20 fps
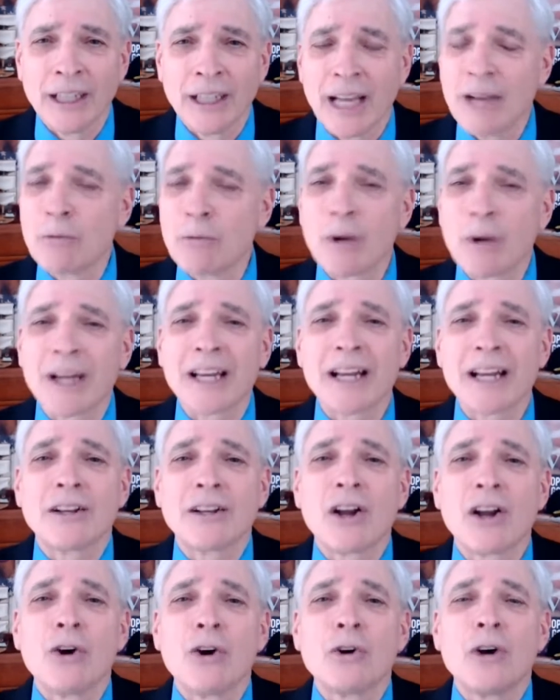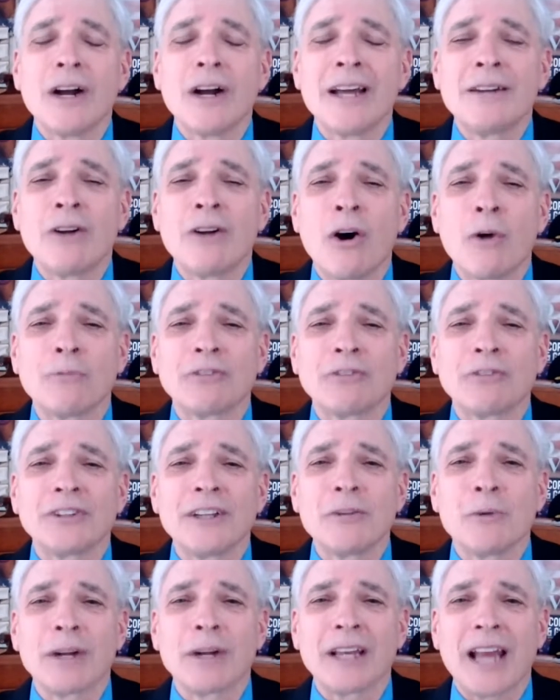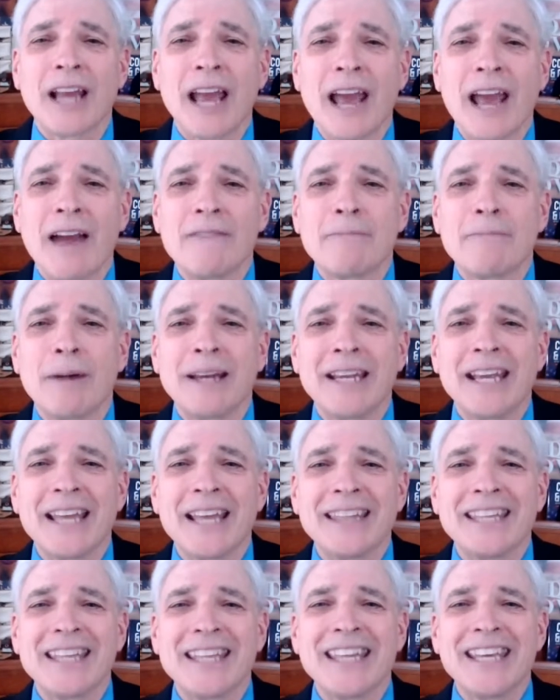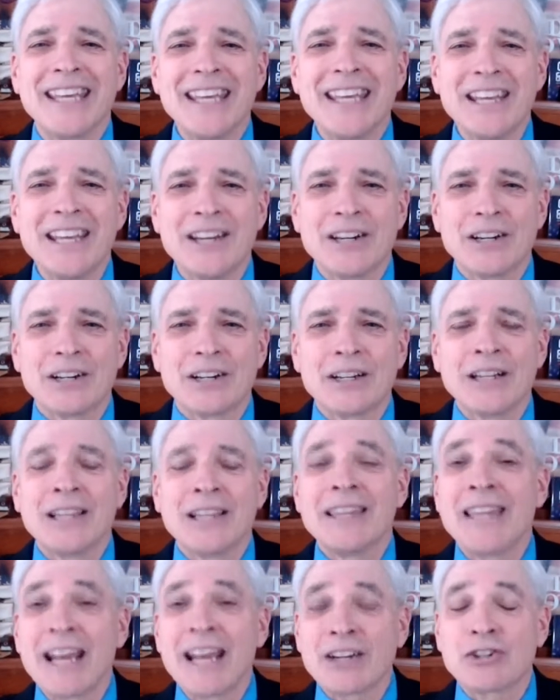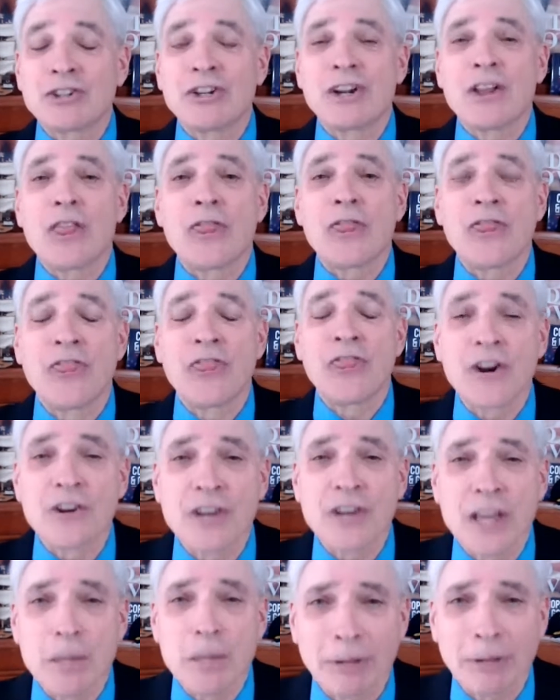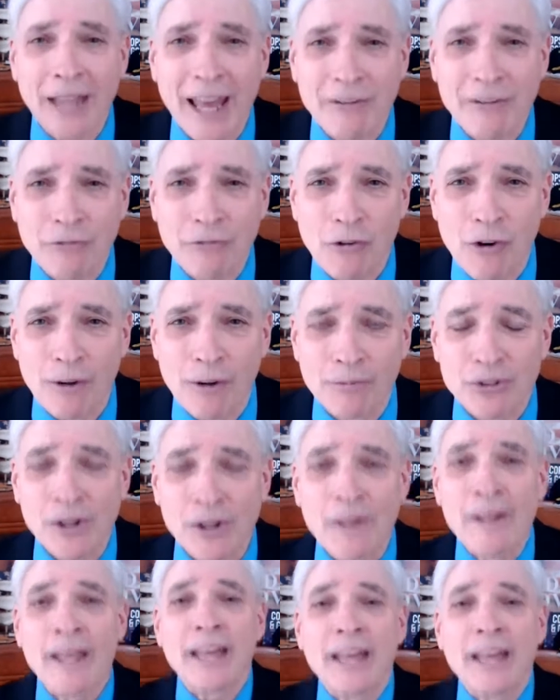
And we're going to go, and hopefully we're going to have, by the end of the year, next year, 30 platforms.